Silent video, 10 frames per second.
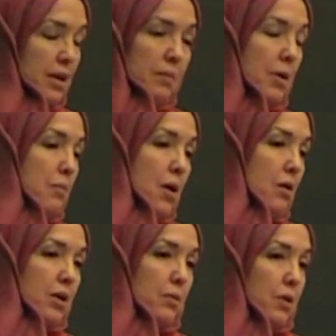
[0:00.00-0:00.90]
I mean,
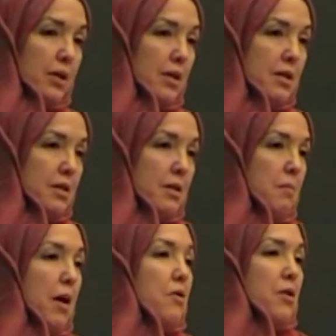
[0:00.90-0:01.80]
Mali really is the
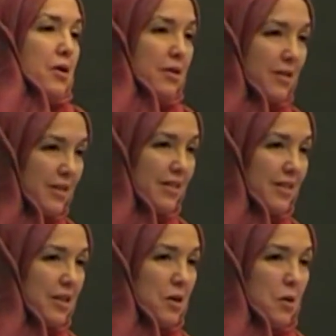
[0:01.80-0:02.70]
mother,
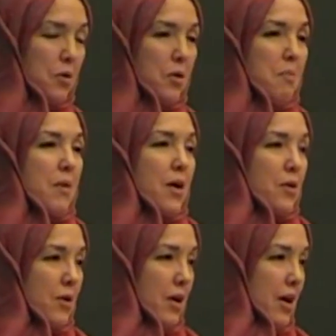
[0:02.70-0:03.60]
you know, the mother